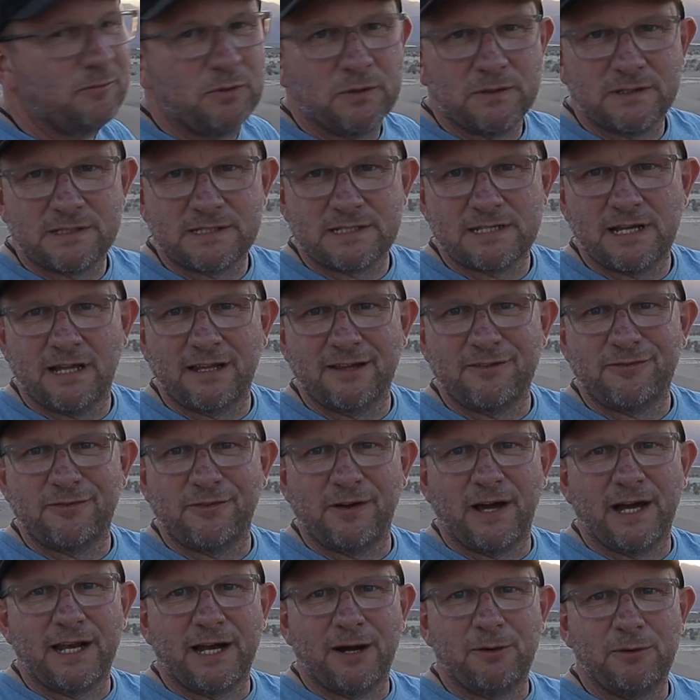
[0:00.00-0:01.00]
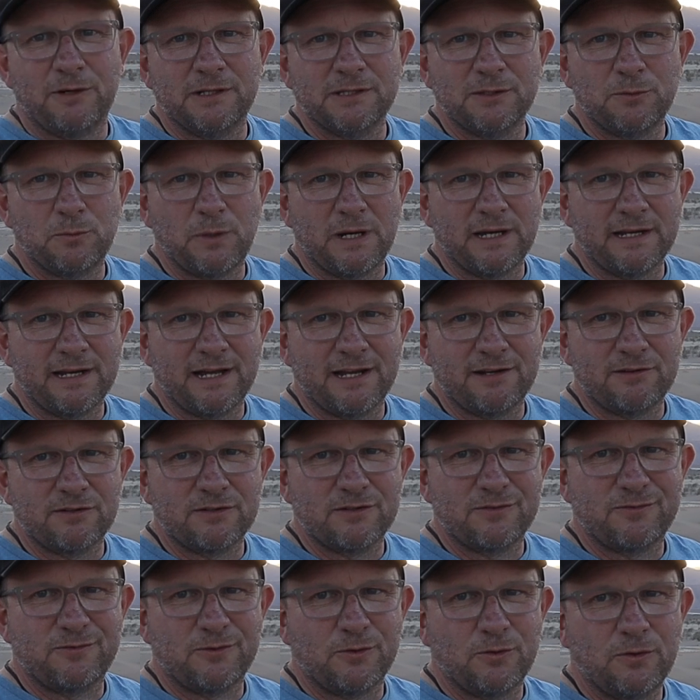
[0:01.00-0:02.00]
put the telephoto on, the
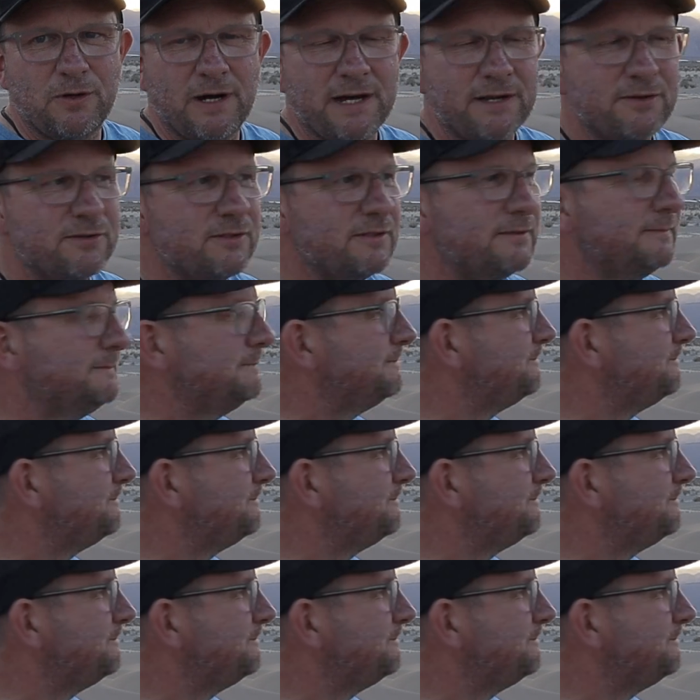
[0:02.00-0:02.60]
100-400.